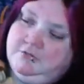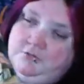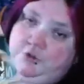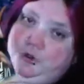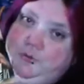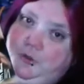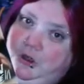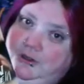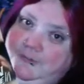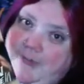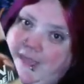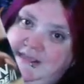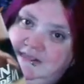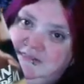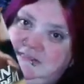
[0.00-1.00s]
Rue Morgue
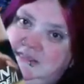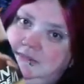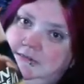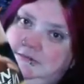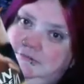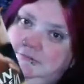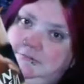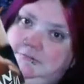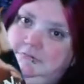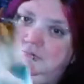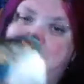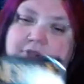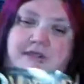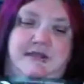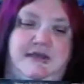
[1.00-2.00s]
magazine.
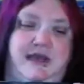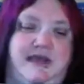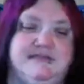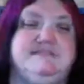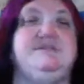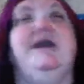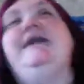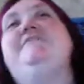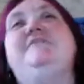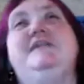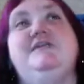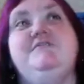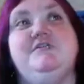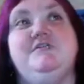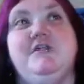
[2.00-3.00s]
I still
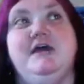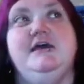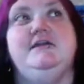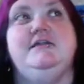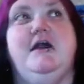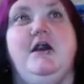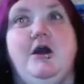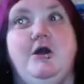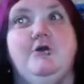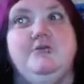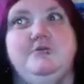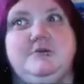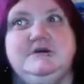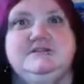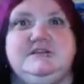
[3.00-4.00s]
haven't even read all
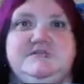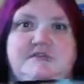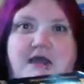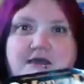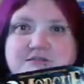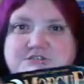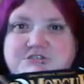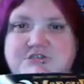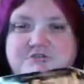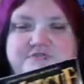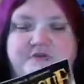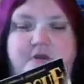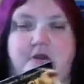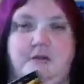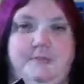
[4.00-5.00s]
the ones I've gotten so
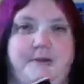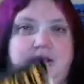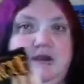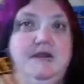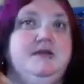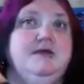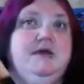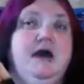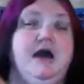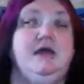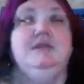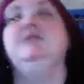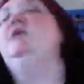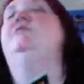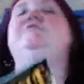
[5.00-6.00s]
far, but
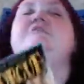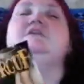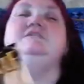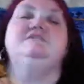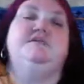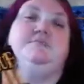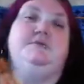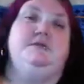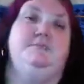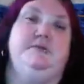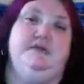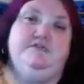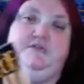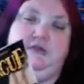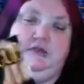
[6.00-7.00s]
I love these. I've been a
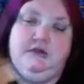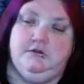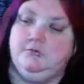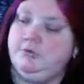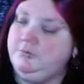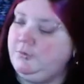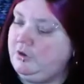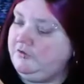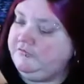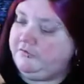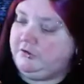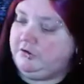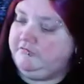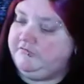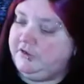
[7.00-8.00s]
big fan of Rue Morgue
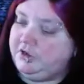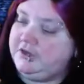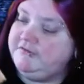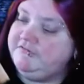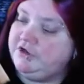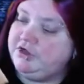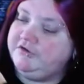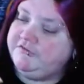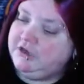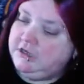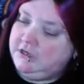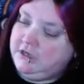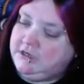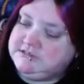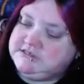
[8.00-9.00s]
for a very, very,
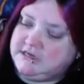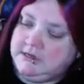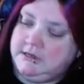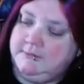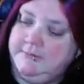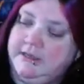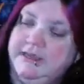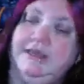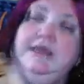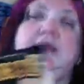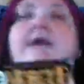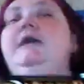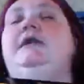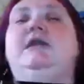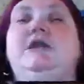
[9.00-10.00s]
very long time.
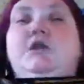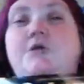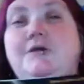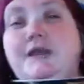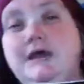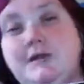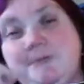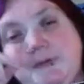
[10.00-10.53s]
And I know a lot